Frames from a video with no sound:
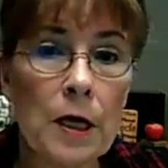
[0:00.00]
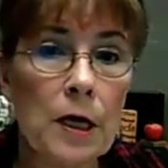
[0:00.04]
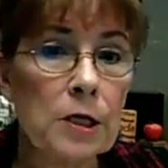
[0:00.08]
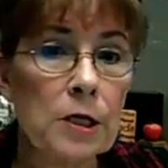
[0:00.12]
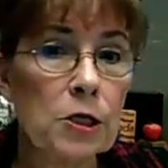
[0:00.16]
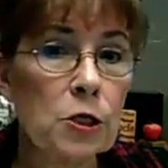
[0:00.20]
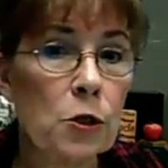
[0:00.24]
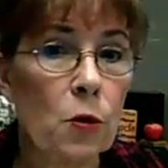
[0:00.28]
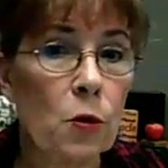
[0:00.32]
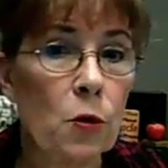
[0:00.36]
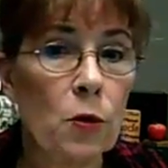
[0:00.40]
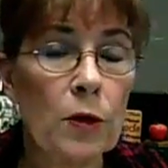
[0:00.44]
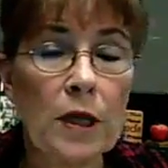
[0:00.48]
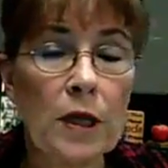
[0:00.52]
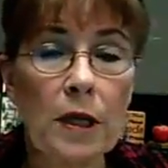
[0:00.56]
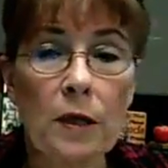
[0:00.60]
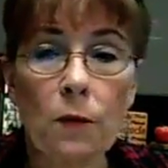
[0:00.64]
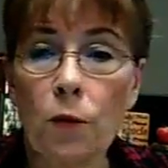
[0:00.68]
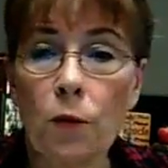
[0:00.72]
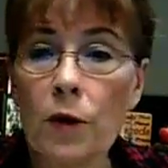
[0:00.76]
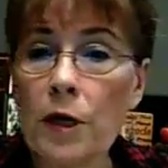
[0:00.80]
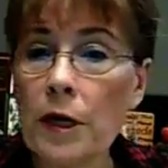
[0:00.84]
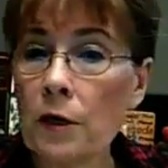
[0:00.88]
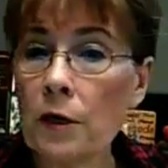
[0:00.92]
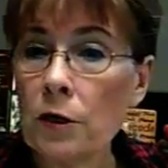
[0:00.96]
So
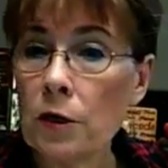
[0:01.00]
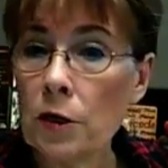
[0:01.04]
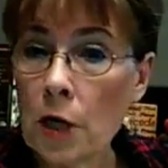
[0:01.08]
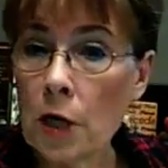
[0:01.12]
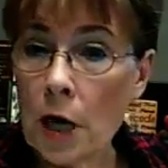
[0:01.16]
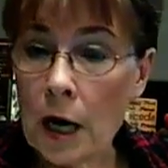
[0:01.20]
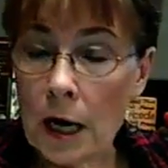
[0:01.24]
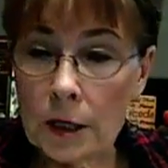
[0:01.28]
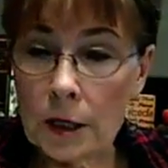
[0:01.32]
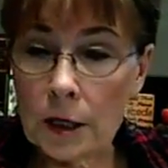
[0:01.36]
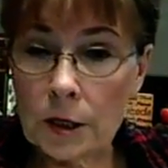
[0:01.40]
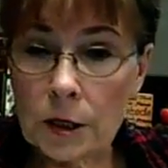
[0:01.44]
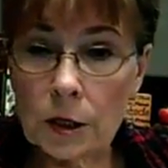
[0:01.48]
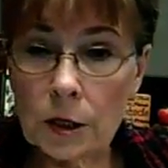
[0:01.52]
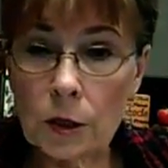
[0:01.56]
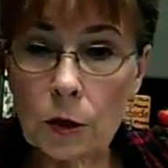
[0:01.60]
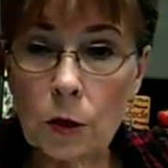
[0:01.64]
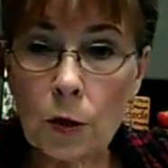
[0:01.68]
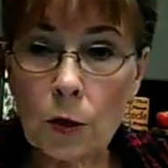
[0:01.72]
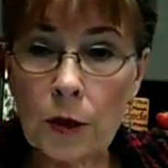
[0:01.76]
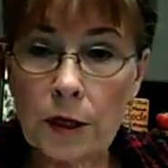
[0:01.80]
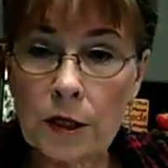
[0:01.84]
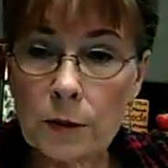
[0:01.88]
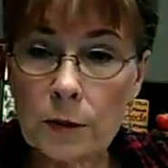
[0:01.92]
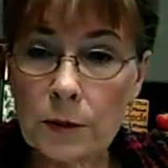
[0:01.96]
we are not
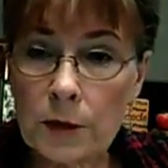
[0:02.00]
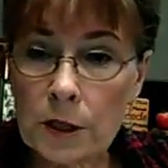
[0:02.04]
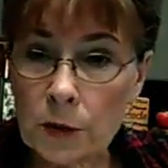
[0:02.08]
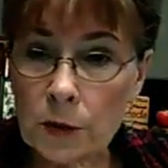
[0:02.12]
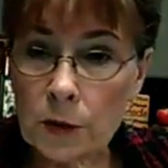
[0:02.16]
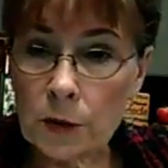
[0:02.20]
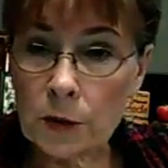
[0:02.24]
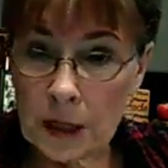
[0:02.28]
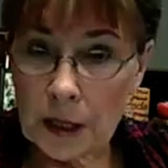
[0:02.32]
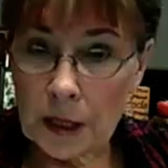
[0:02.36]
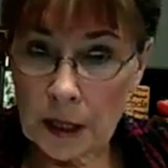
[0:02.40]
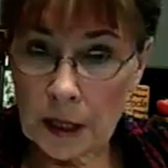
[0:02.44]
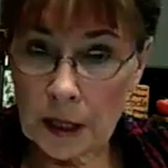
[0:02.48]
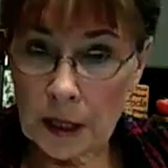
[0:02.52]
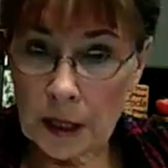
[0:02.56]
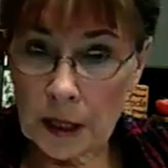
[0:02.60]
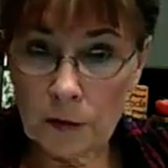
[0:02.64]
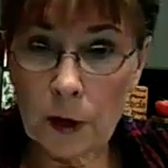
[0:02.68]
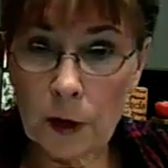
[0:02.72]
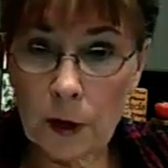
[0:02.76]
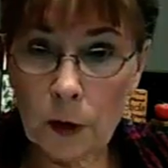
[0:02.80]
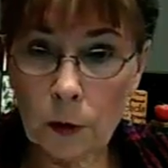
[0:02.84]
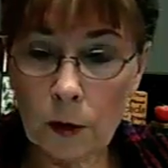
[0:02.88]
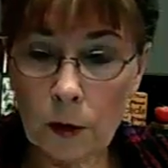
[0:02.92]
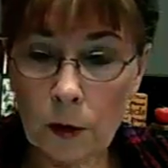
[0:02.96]
going to be doing any of
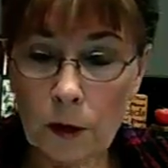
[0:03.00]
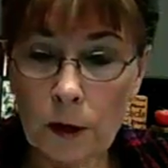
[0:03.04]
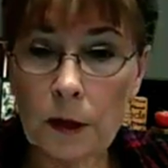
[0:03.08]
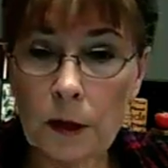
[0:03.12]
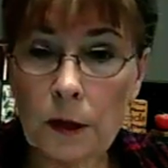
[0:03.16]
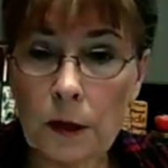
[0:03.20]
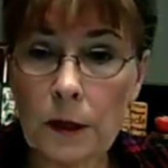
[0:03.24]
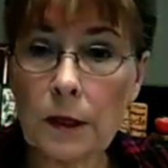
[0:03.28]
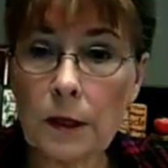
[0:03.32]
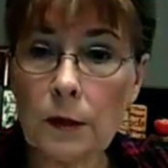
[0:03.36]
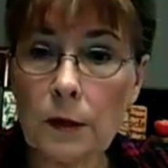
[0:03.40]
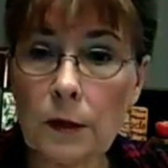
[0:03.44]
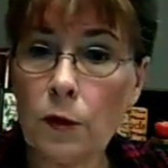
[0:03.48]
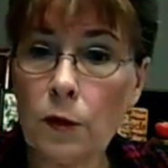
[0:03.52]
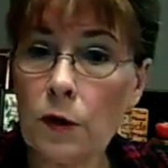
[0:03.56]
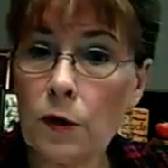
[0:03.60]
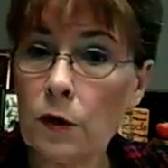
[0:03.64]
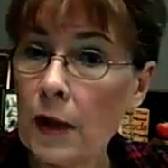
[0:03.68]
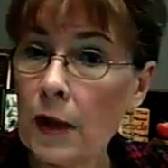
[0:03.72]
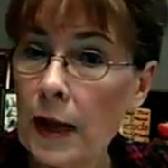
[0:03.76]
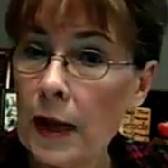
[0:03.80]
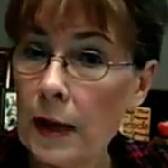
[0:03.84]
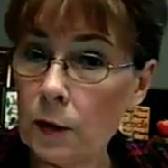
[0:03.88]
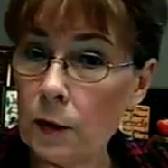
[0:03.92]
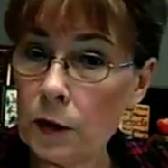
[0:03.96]
our work with
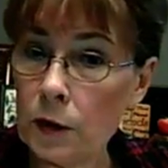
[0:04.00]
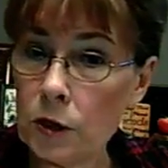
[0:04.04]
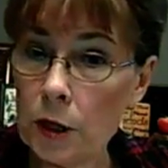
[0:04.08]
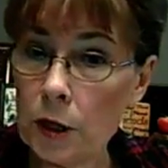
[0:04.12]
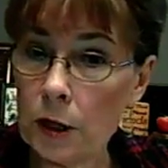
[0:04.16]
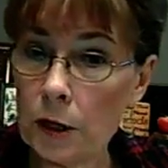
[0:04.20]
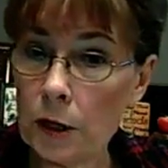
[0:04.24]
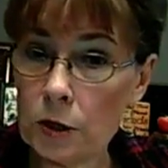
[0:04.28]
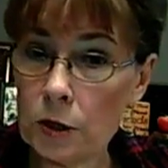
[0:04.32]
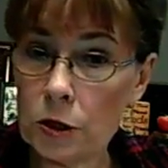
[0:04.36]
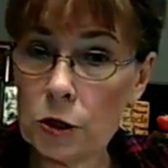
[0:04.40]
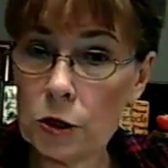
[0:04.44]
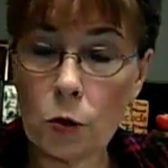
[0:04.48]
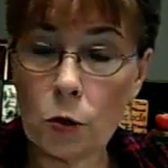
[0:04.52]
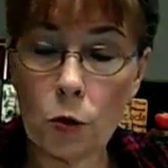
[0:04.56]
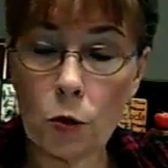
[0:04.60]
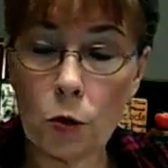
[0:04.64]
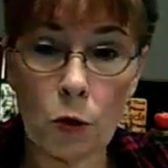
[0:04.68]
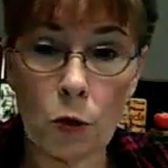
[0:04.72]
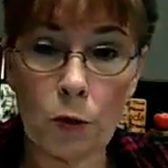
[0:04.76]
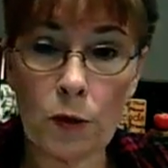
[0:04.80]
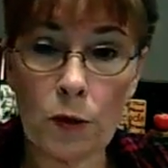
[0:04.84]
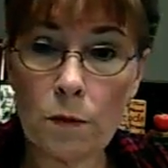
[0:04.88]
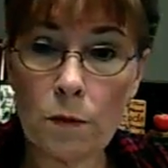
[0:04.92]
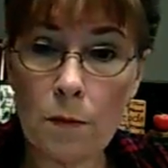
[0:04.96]
language arts
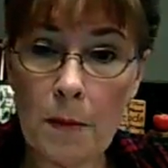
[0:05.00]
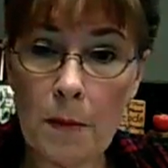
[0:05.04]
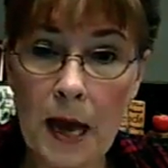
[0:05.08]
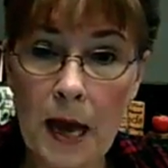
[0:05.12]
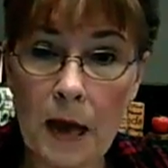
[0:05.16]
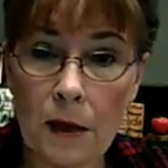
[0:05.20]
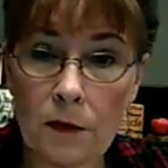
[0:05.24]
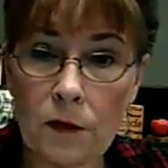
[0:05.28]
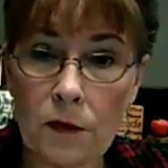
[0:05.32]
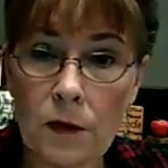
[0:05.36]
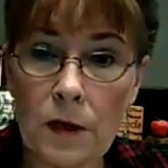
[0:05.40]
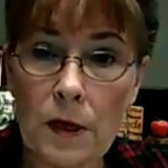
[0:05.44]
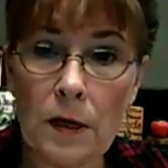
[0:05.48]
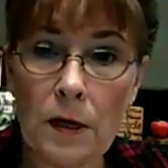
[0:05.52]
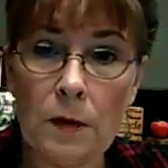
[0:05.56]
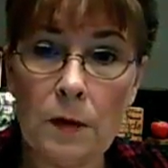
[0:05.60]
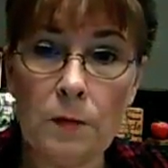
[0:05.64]
or with math,